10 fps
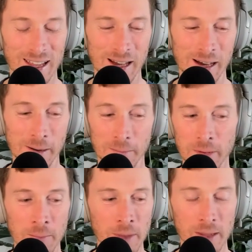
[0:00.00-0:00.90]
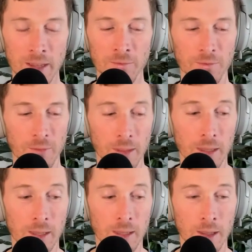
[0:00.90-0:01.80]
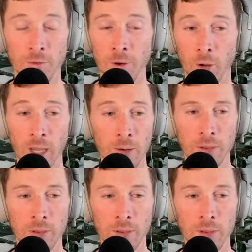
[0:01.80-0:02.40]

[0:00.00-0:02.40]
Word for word: um I mean, if if you're okay